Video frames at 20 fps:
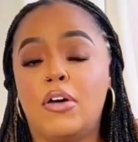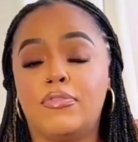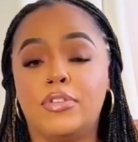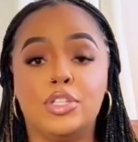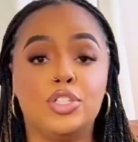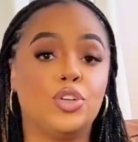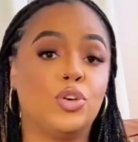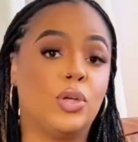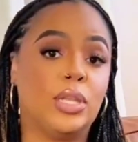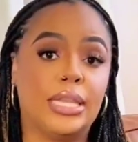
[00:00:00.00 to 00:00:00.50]

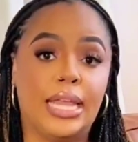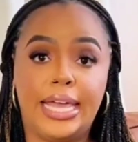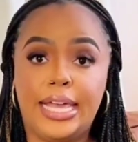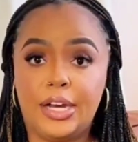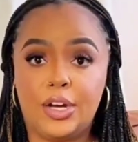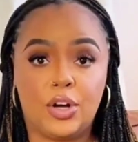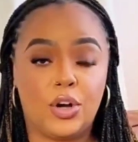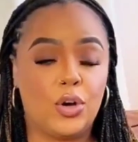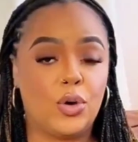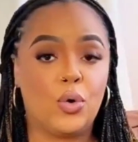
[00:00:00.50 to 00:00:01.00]
Indian and
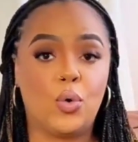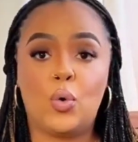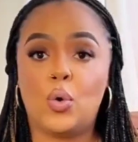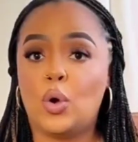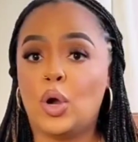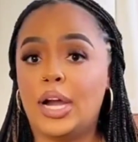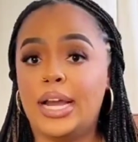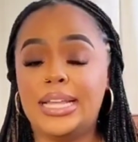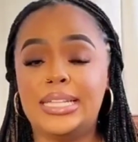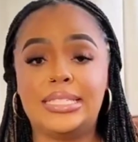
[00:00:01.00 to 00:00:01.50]
African
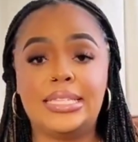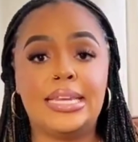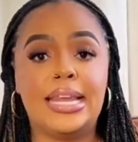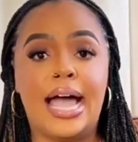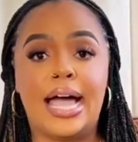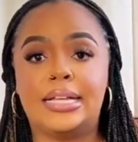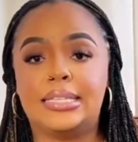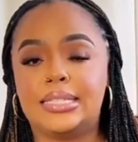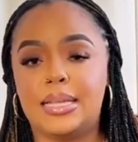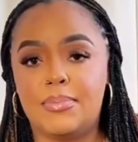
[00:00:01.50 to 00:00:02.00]
backgrounds,